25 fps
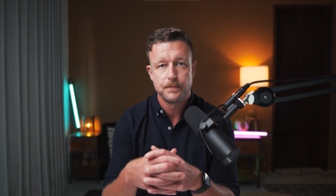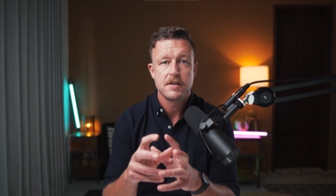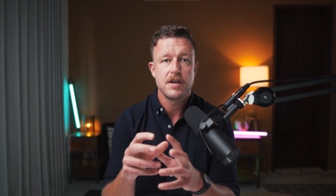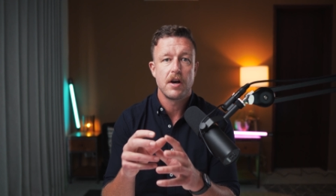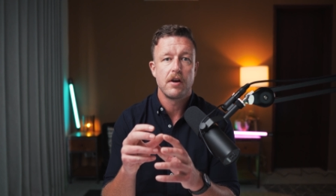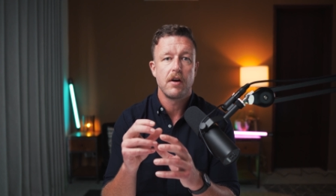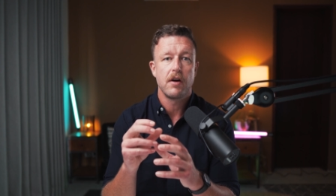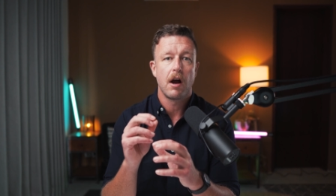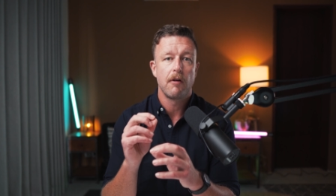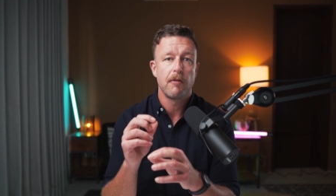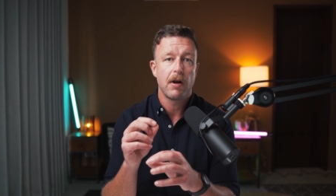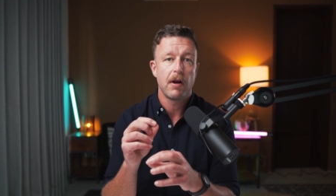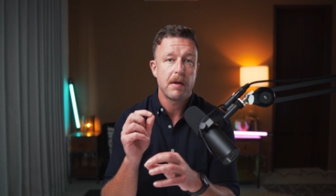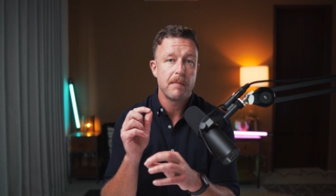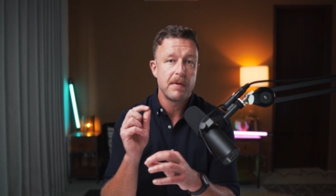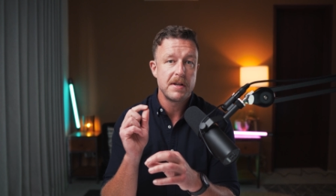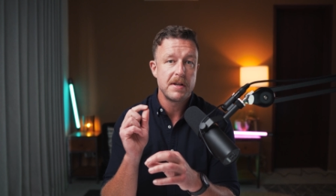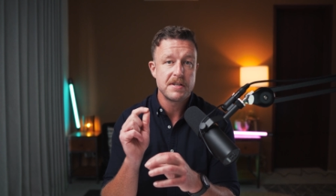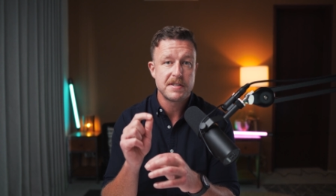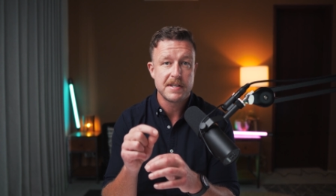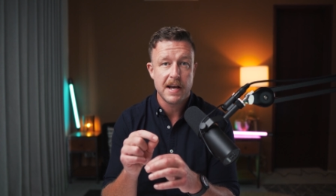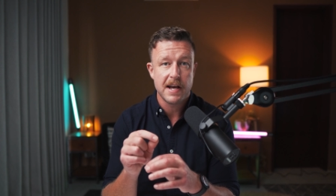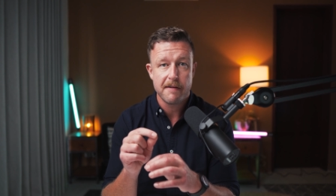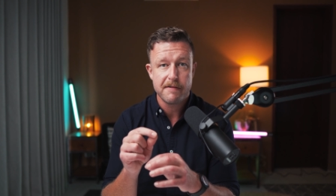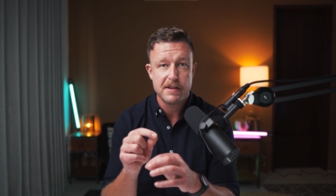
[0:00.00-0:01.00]
So I recommend
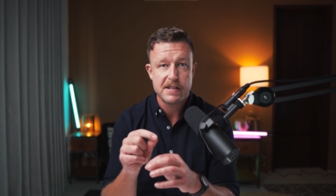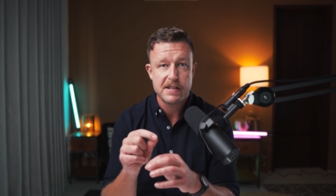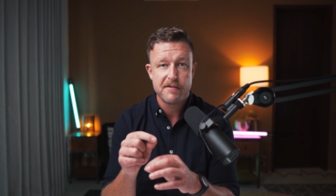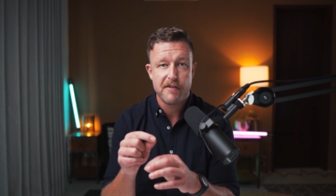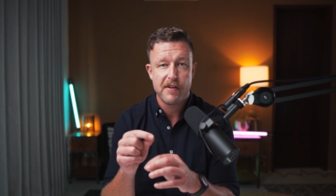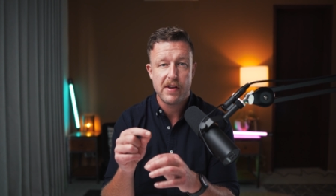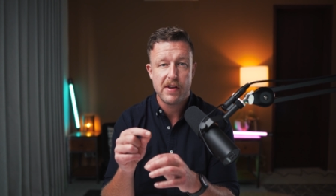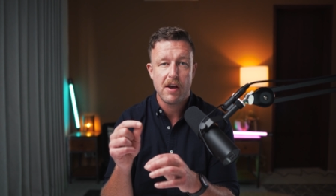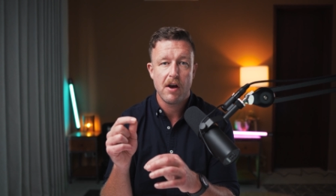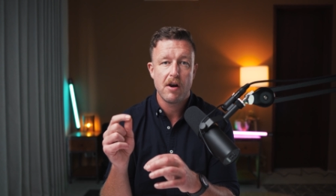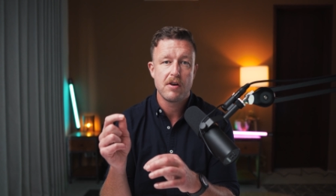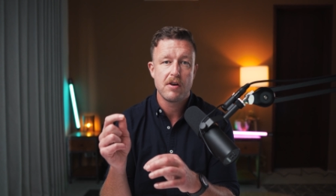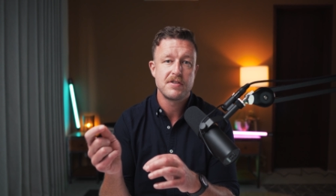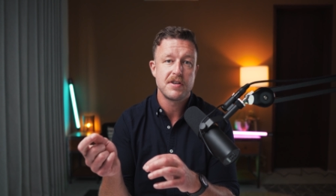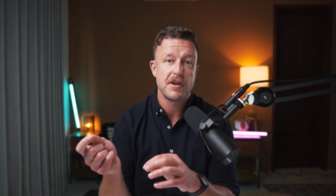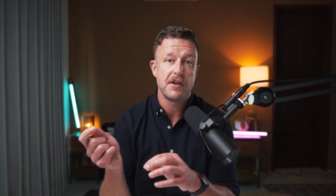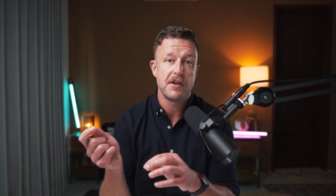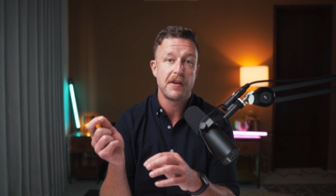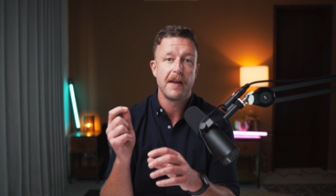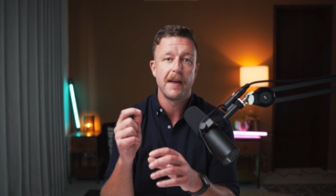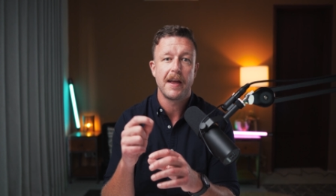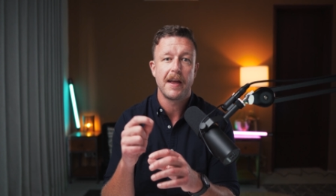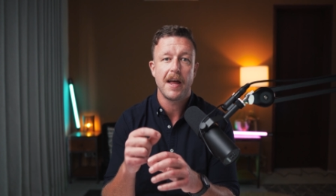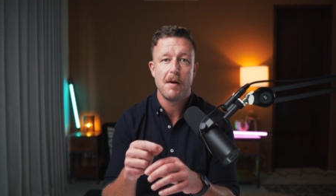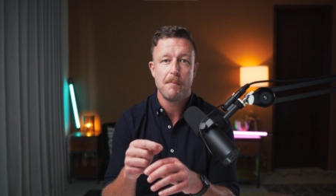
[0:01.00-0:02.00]
you save this video so you
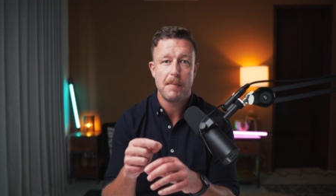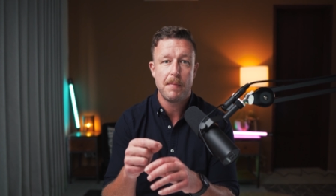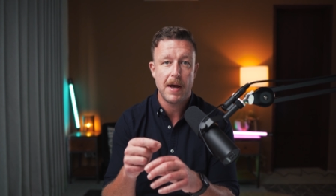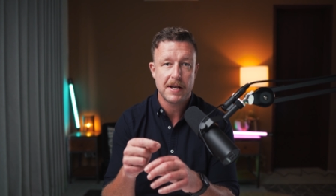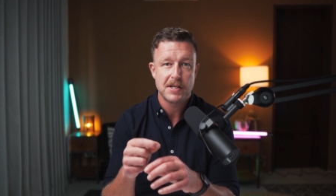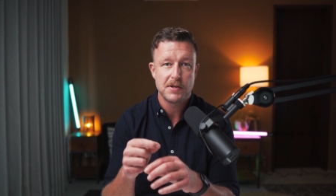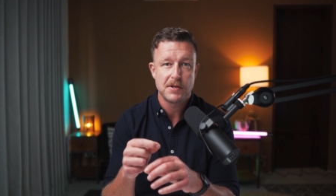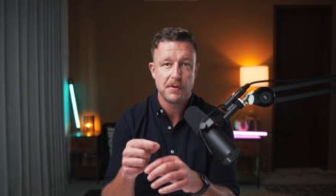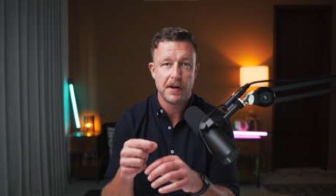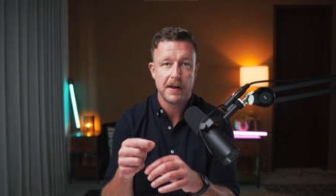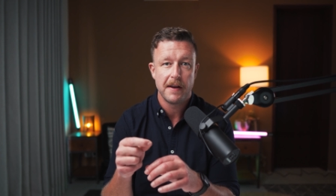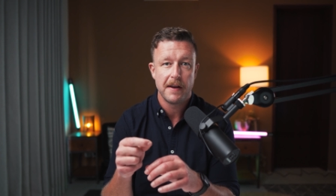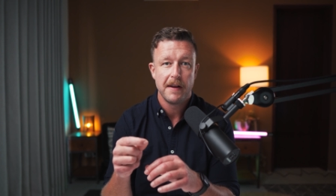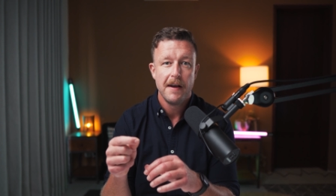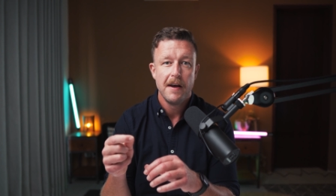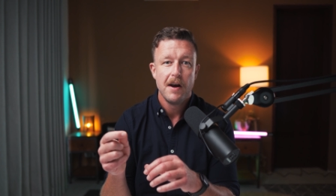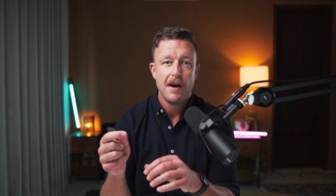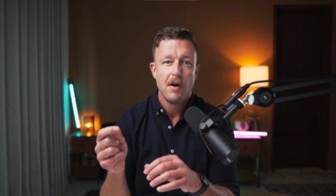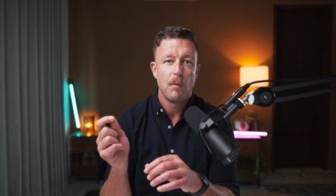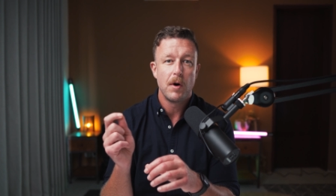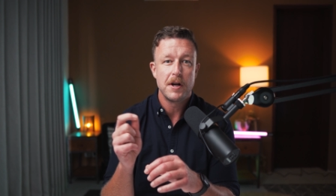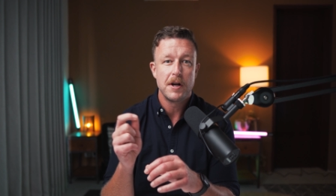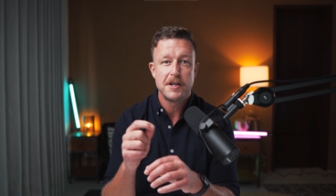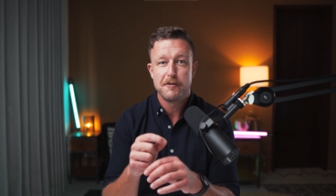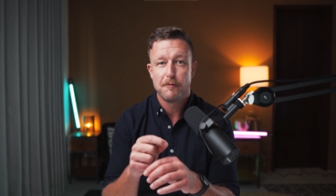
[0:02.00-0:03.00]
can come back to it
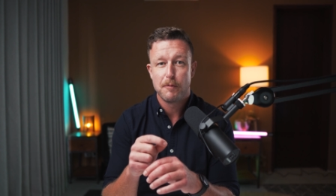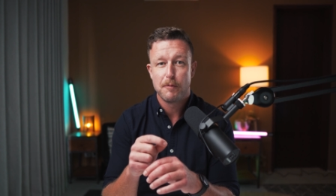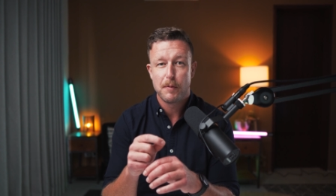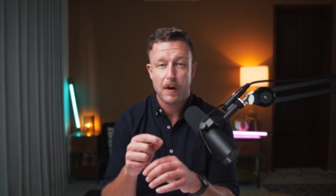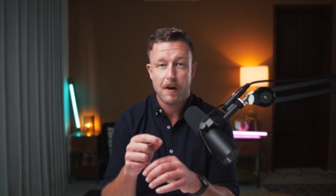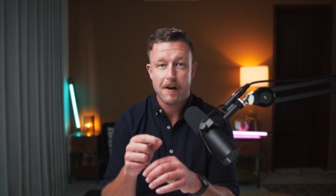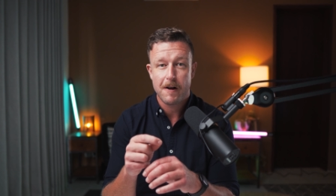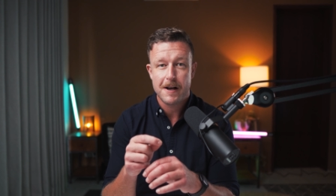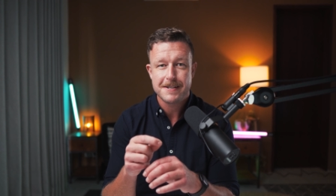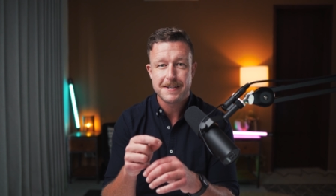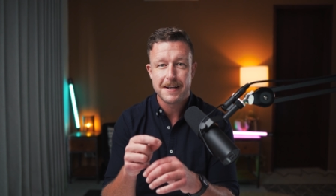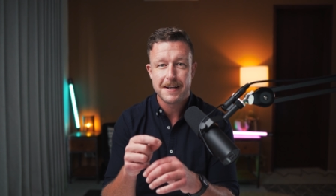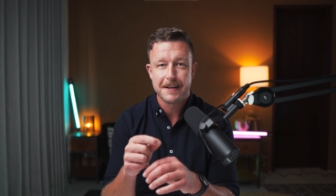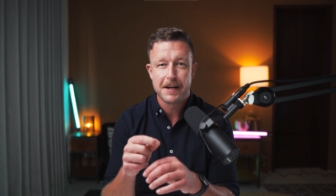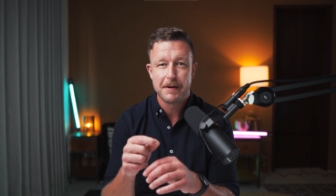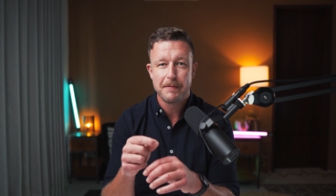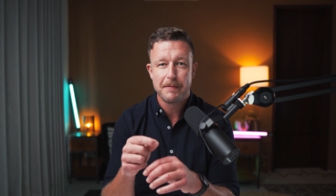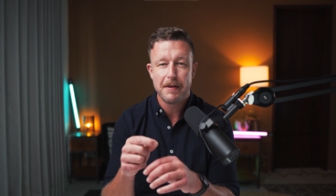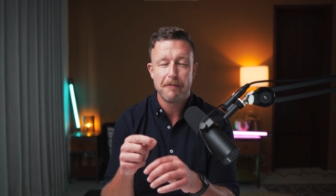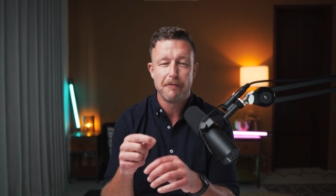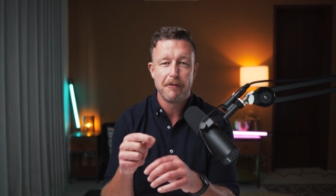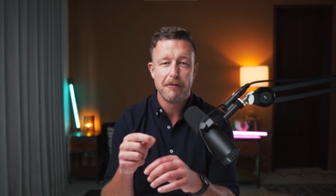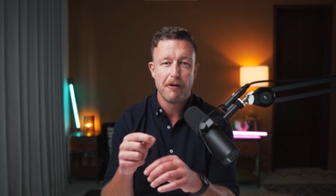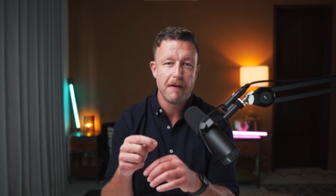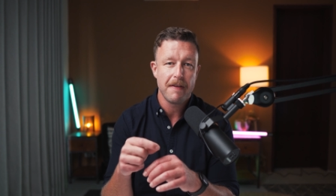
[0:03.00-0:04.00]
once you've progressed a little
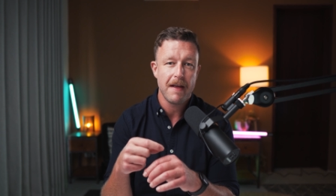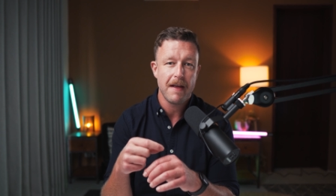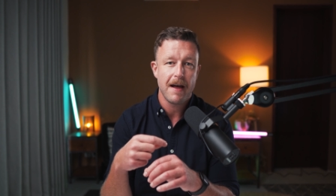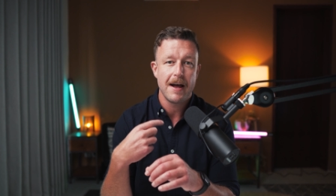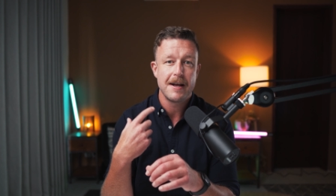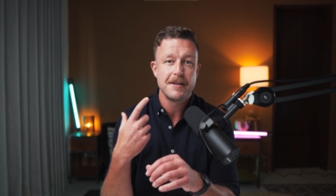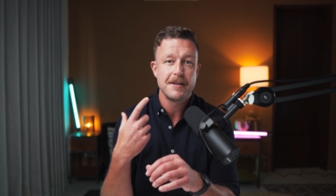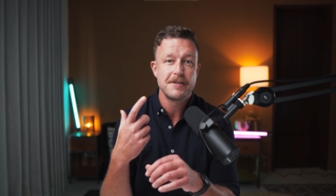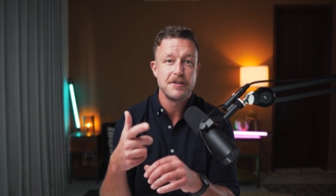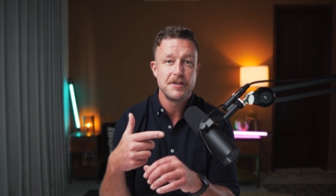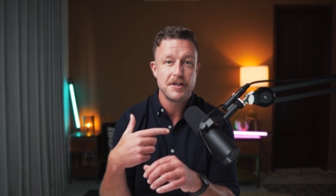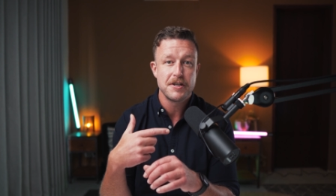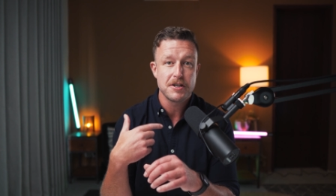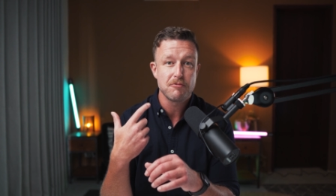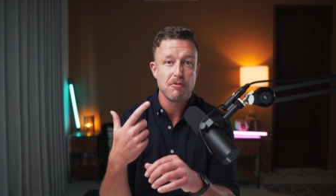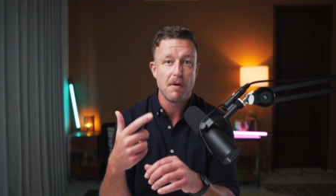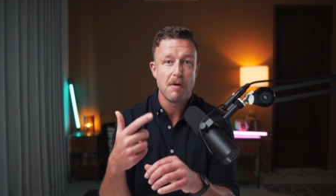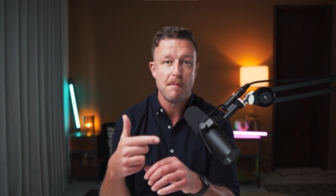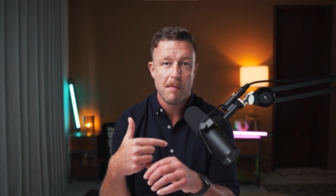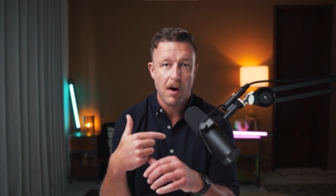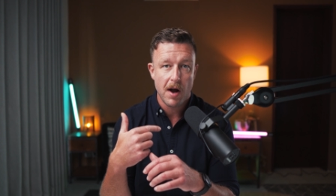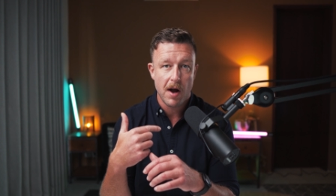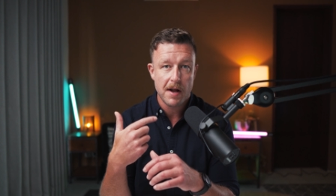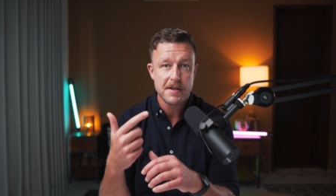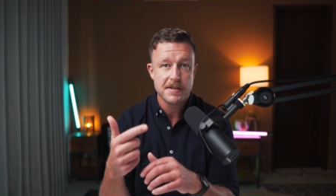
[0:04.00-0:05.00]
bit further and to just
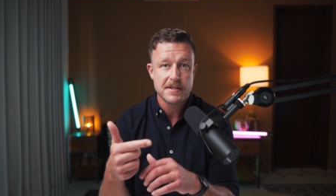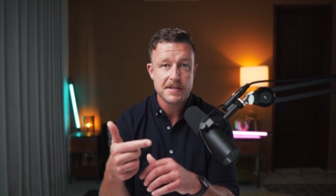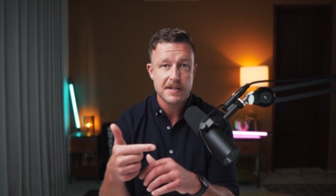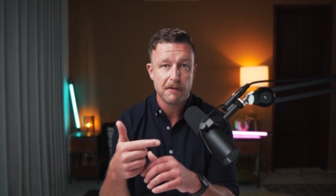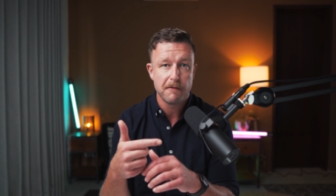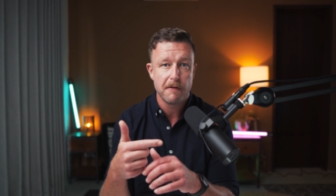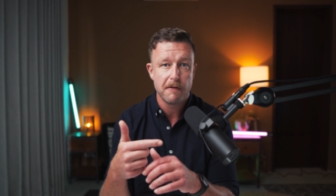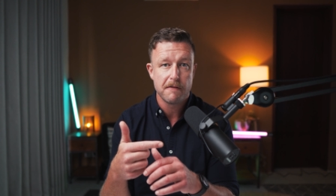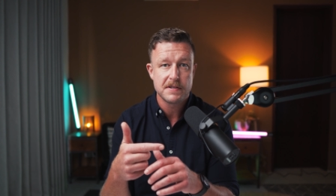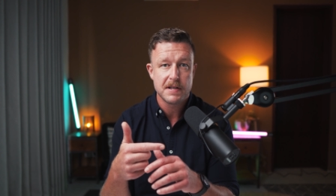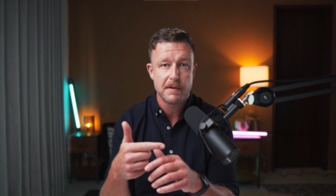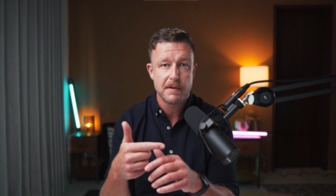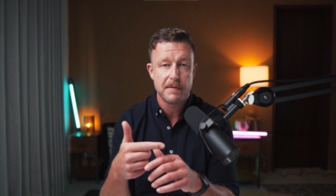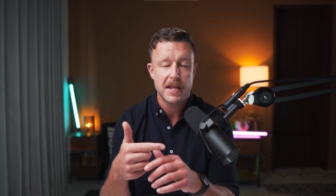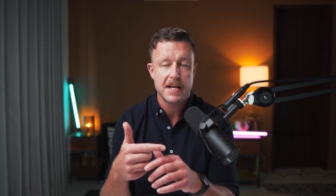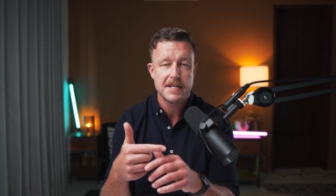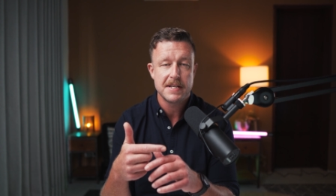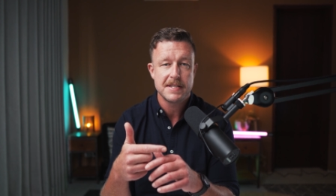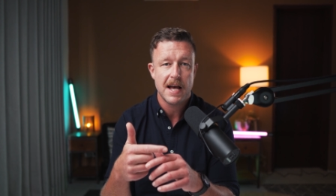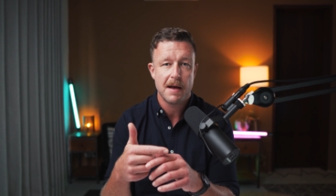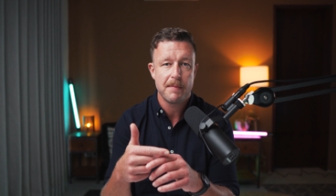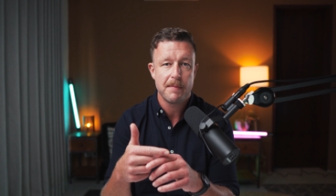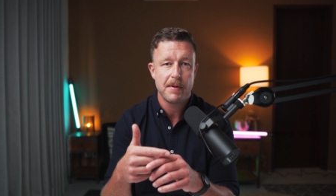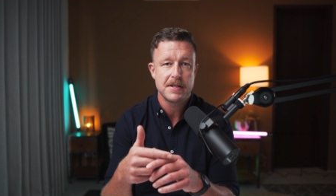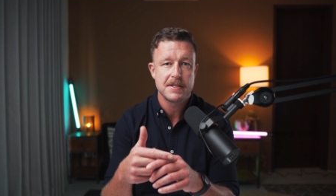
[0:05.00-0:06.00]
remind yourself of some of these
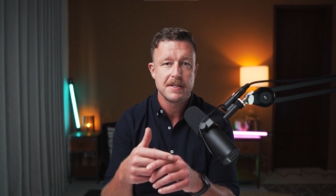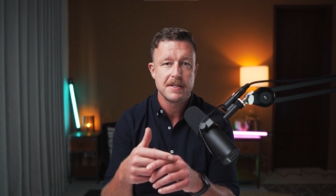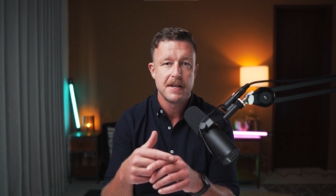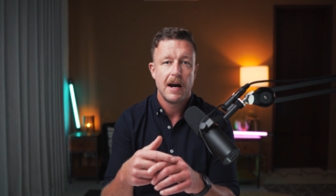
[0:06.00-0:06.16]
habits.